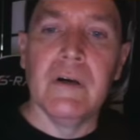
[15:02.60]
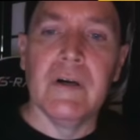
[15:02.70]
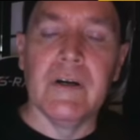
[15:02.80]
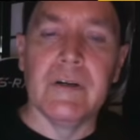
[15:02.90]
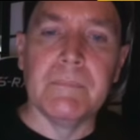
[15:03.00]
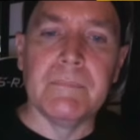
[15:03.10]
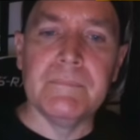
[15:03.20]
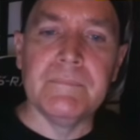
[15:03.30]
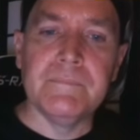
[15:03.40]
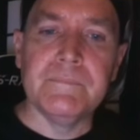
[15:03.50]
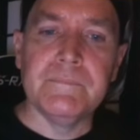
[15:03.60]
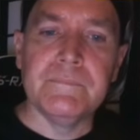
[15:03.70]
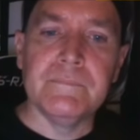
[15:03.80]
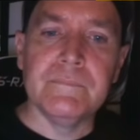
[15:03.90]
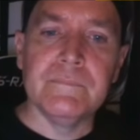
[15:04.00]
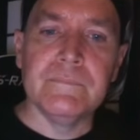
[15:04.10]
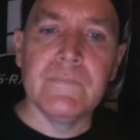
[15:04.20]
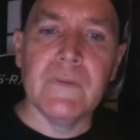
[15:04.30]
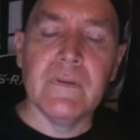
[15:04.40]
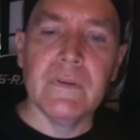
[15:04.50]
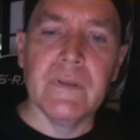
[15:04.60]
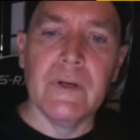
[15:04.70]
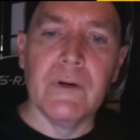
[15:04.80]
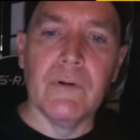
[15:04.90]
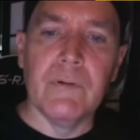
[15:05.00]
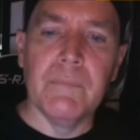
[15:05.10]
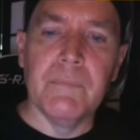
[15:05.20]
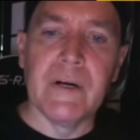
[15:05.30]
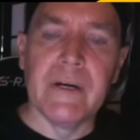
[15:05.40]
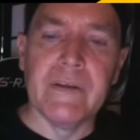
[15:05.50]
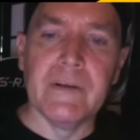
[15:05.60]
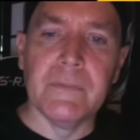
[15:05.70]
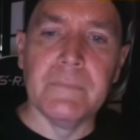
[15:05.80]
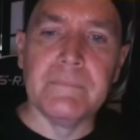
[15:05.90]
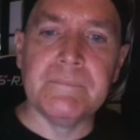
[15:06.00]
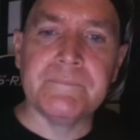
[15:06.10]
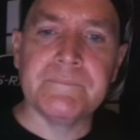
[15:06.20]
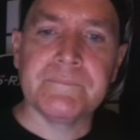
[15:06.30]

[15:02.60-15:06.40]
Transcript: um you know by um